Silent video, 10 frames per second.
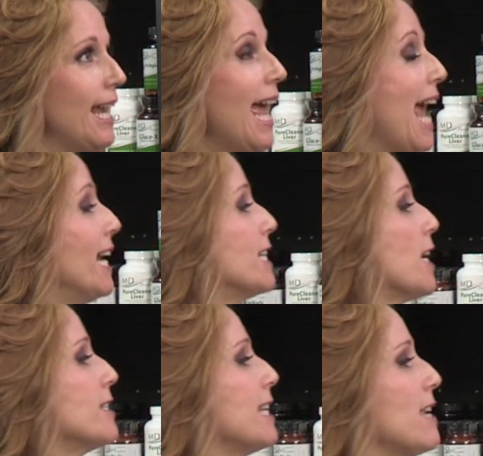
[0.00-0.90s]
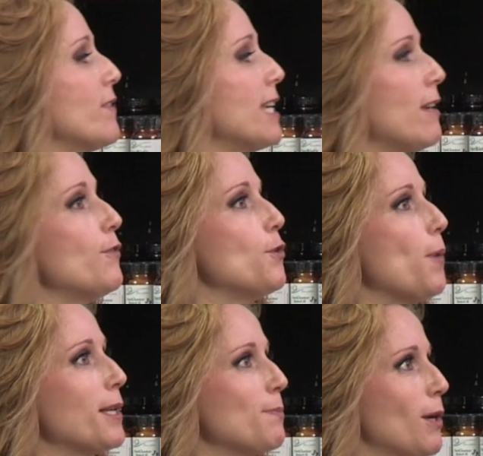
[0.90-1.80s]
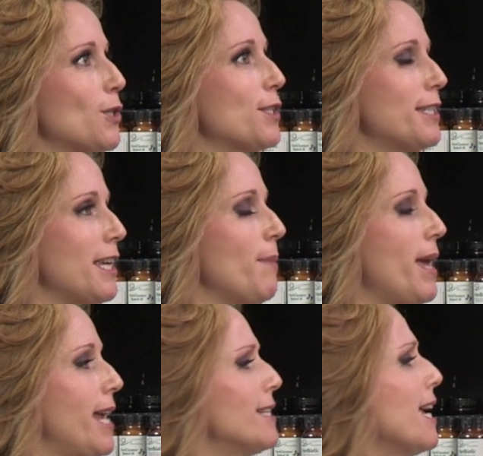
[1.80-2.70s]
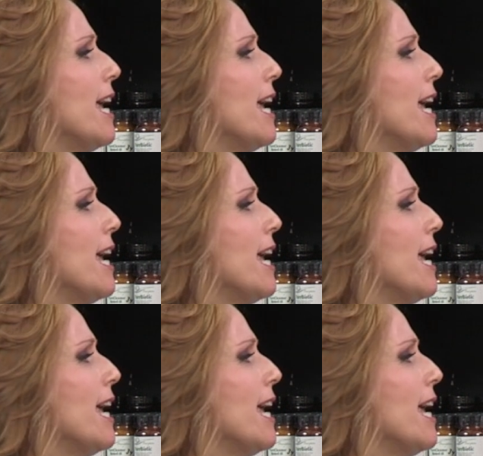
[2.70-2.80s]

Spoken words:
And it doesn't even give you as much CM8.